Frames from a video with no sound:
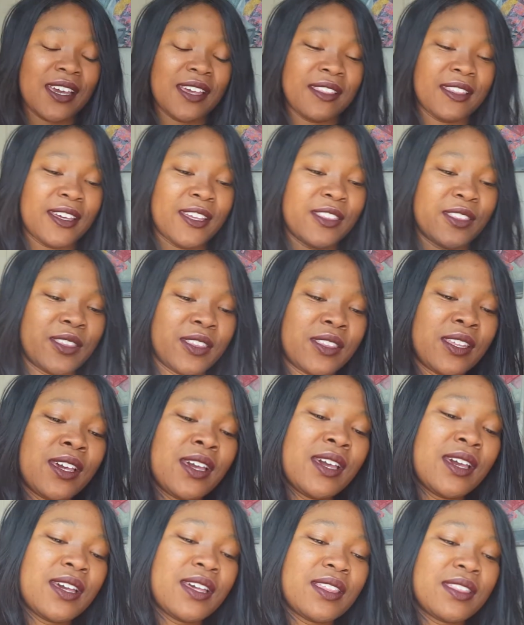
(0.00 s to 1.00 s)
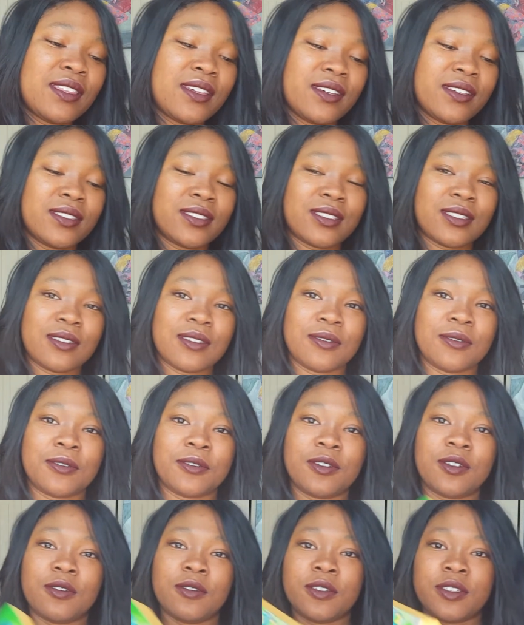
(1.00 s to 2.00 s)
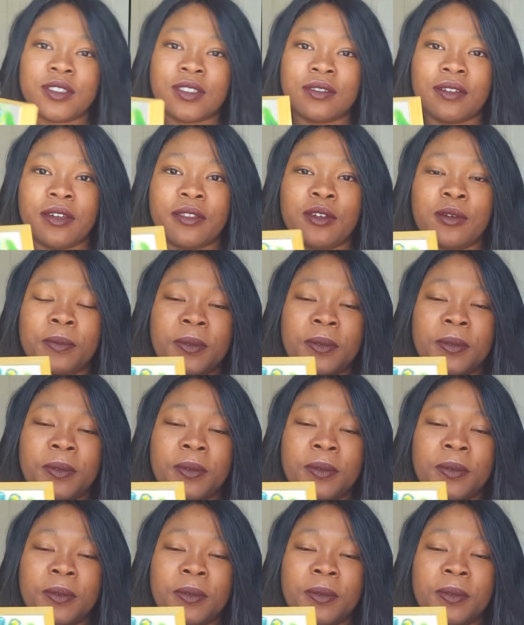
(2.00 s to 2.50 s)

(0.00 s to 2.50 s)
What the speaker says: And then this was another